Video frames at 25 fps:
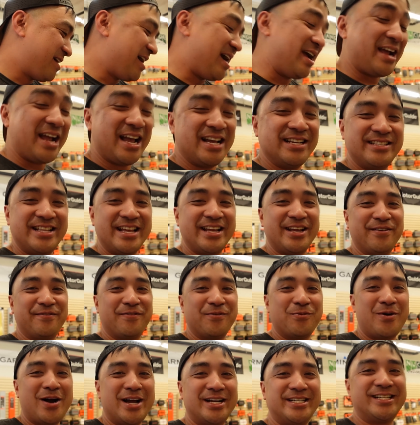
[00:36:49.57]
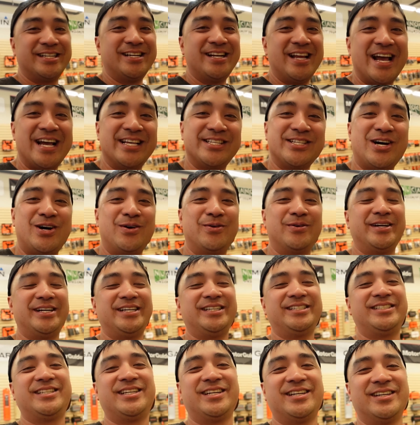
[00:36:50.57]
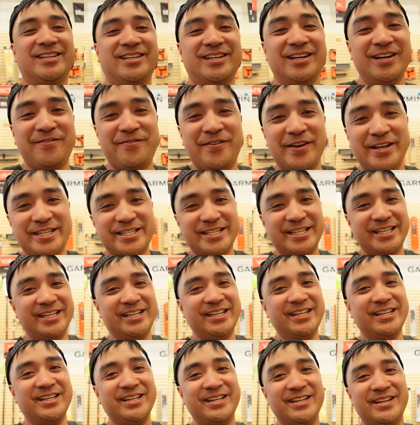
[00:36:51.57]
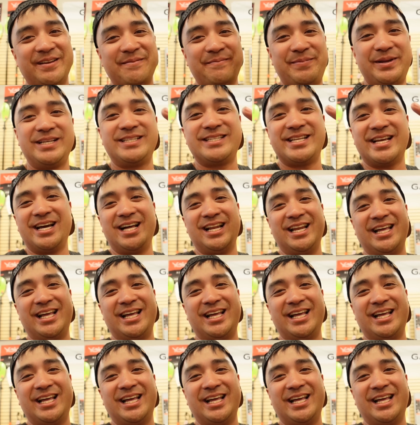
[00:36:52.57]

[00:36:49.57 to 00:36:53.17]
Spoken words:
Yeah guys, thank you for watching. As always, good fishing and peace the hell